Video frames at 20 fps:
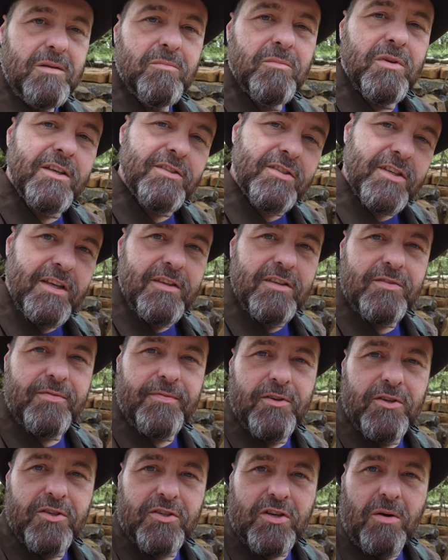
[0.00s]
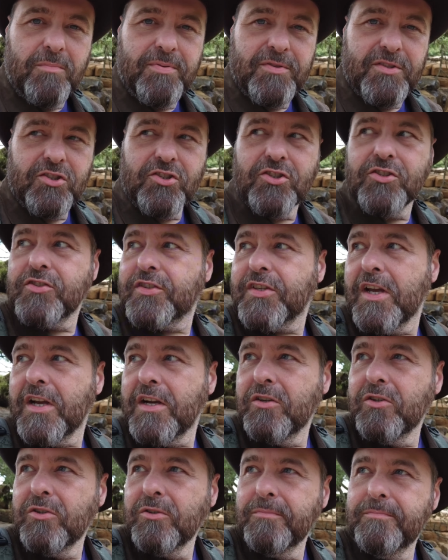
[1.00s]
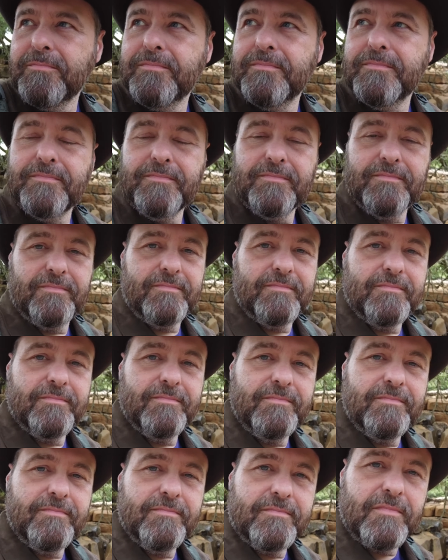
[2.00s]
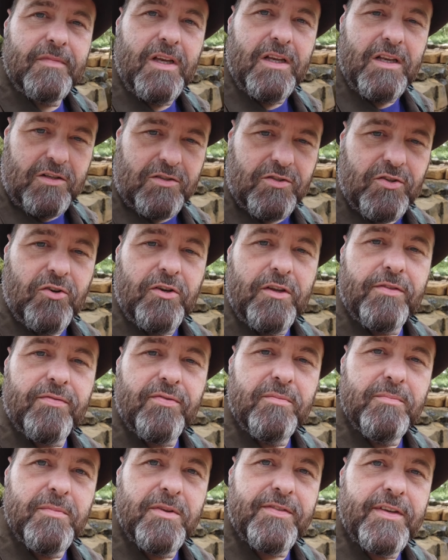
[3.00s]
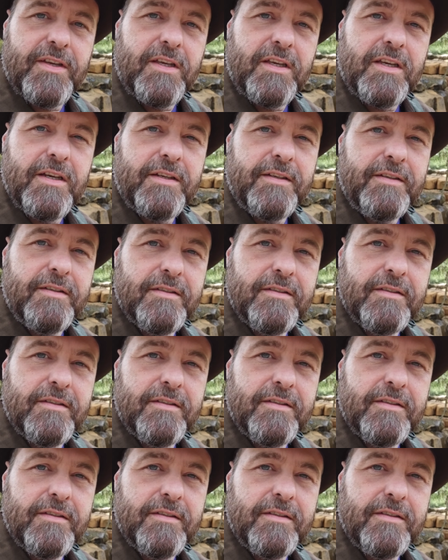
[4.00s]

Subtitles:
Let's get this first composition set up. I'll talk you through my thinking.